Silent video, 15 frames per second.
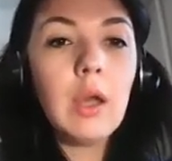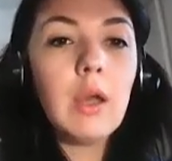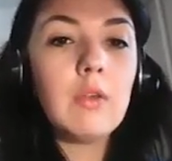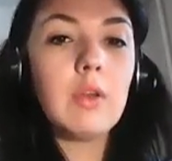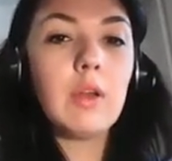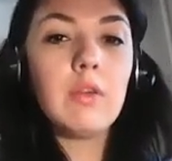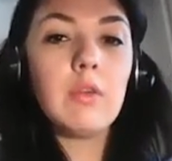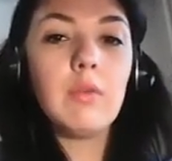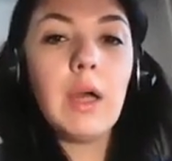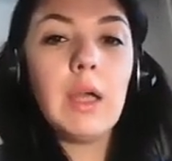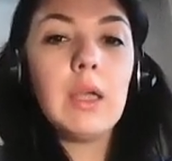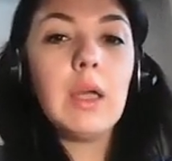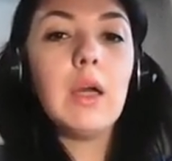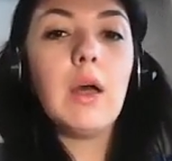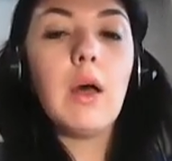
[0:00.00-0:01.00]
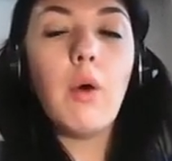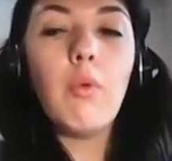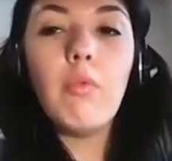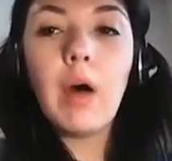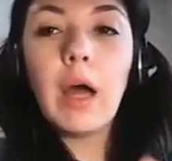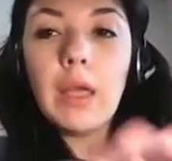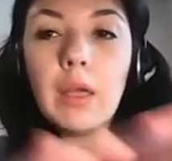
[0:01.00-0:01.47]
That's why
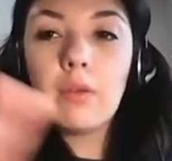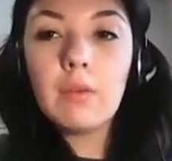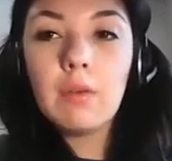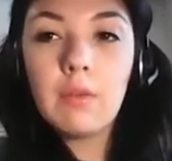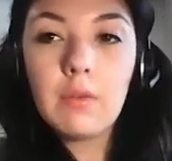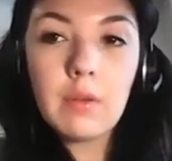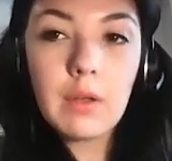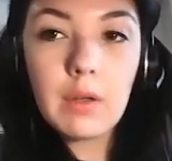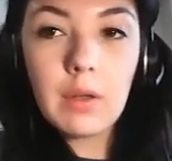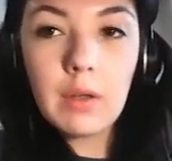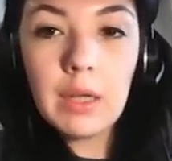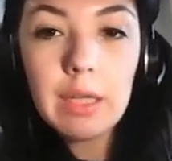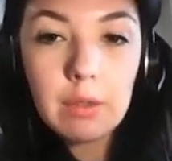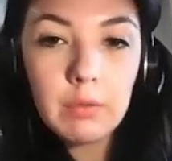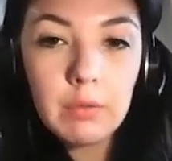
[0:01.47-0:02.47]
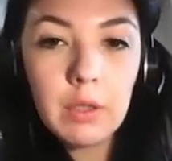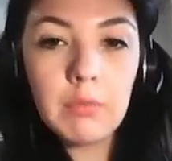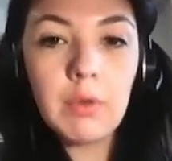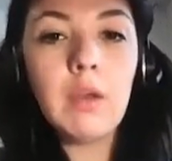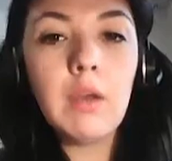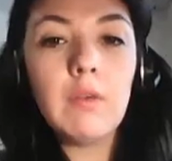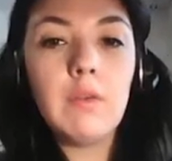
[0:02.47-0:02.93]
via this liquid,
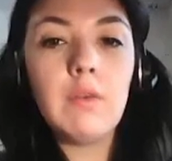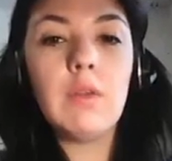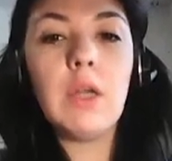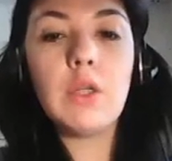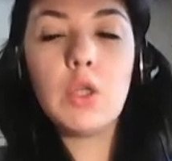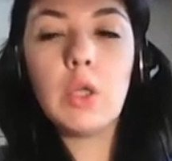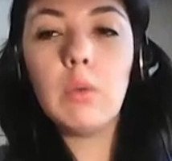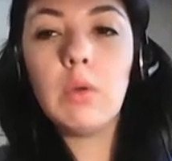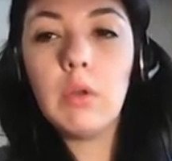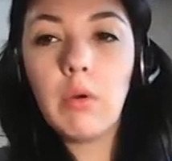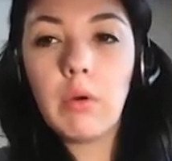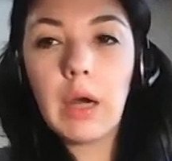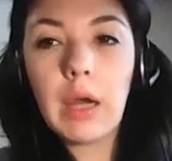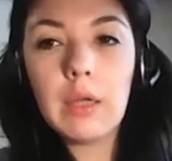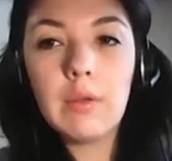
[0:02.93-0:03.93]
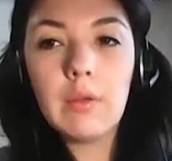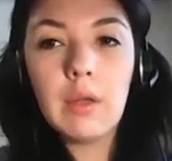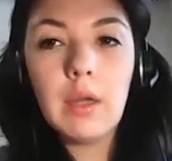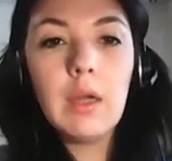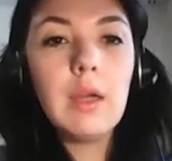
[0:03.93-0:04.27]
via this natrium chloride,